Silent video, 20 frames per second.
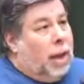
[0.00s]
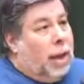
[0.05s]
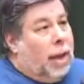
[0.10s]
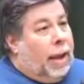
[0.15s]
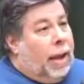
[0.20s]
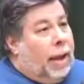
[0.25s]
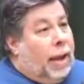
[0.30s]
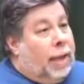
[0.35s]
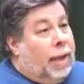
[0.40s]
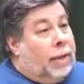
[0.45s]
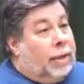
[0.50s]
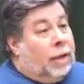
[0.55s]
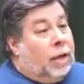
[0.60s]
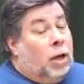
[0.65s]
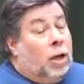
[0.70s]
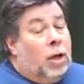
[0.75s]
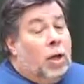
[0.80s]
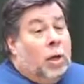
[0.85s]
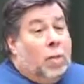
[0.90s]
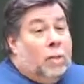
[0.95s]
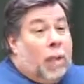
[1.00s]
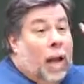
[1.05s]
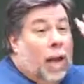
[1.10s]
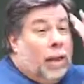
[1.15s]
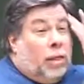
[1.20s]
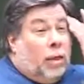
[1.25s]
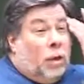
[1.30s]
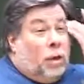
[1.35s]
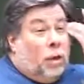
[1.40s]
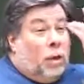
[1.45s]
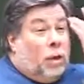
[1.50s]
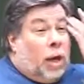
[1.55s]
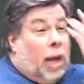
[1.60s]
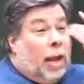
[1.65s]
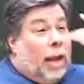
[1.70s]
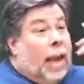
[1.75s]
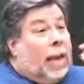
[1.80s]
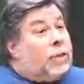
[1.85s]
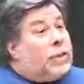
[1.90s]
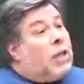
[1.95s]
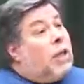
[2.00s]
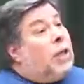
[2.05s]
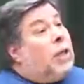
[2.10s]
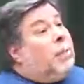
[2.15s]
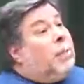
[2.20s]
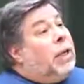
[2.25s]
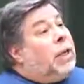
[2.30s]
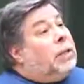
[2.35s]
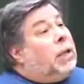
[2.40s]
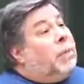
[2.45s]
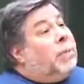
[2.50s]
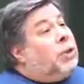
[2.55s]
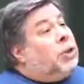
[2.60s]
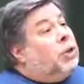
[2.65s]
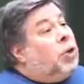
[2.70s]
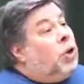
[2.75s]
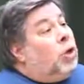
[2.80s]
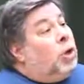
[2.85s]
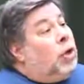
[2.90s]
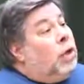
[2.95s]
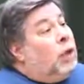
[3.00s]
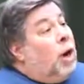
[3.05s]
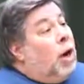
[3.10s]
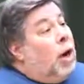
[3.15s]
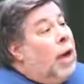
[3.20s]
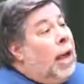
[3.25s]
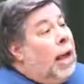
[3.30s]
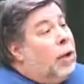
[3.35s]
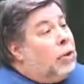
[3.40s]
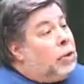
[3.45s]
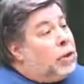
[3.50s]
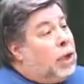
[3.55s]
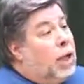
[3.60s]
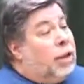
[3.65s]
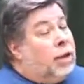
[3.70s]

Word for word: And I learned, I accidentally picked up a journal in our house,